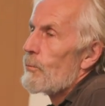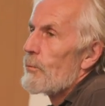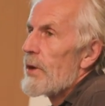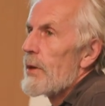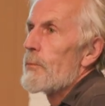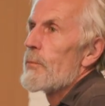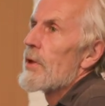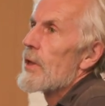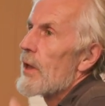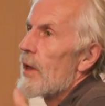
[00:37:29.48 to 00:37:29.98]

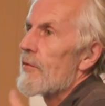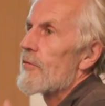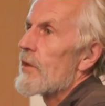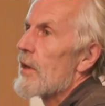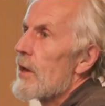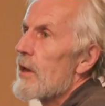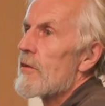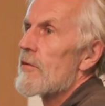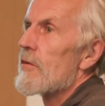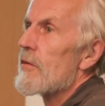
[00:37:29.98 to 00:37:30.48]
People
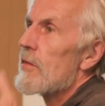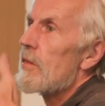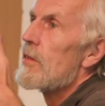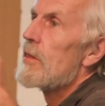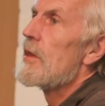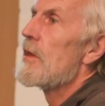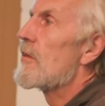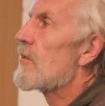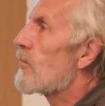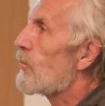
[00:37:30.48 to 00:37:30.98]
as agents
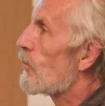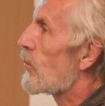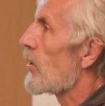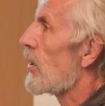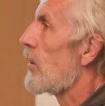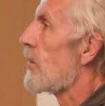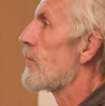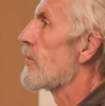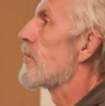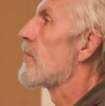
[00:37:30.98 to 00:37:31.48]
need
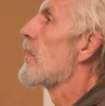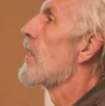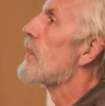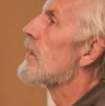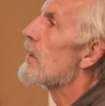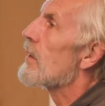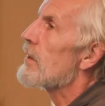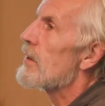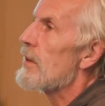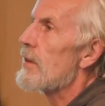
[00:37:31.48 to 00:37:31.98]
plants
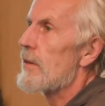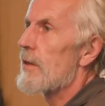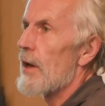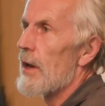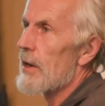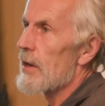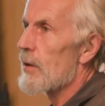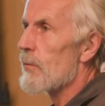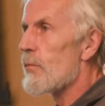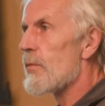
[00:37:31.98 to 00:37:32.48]
and they need
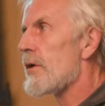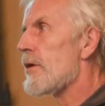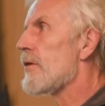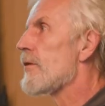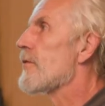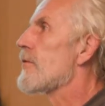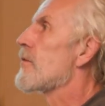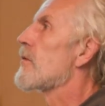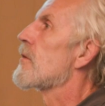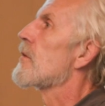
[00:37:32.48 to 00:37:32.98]

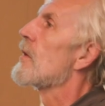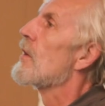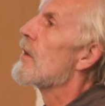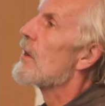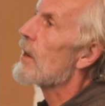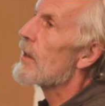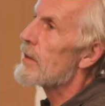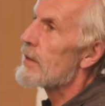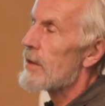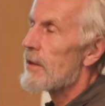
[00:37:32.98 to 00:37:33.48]
animals
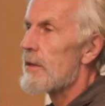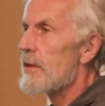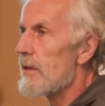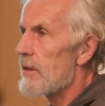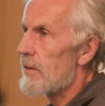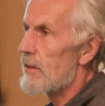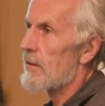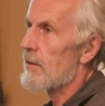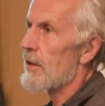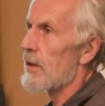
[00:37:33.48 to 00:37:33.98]
and they
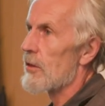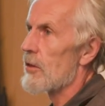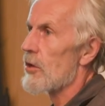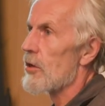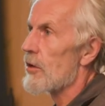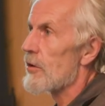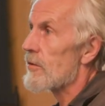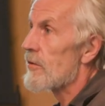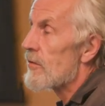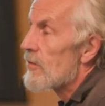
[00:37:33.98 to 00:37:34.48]
need
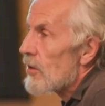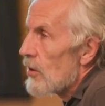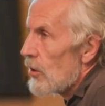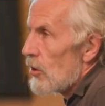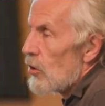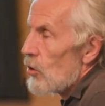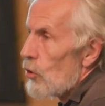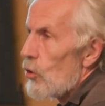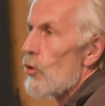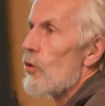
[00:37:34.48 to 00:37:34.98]
technologies.
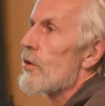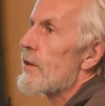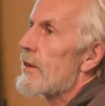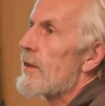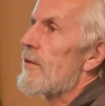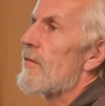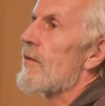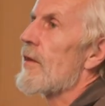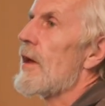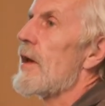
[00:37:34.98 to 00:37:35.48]
All
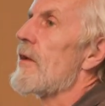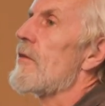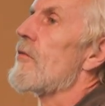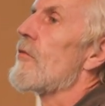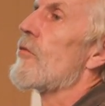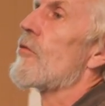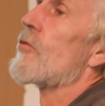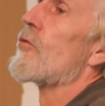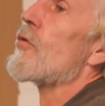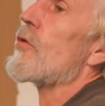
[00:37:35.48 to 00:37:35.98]
these
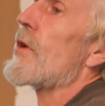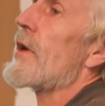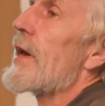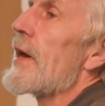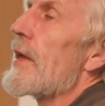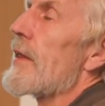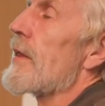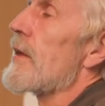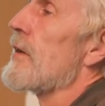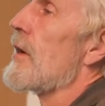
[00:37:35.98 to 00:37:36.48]
agents
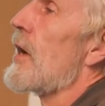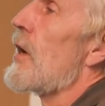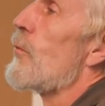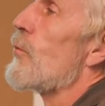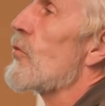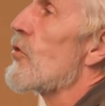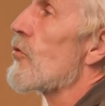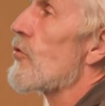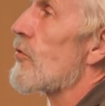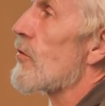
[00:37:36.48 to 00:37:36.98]
together are
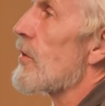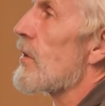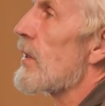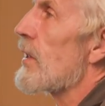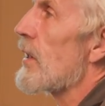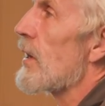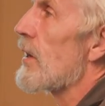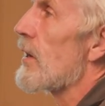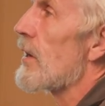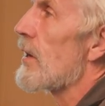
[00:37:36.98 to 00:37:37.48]

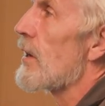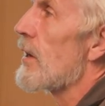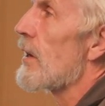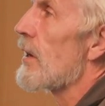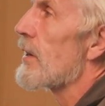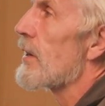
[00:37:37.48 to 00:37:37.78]
mutually uh,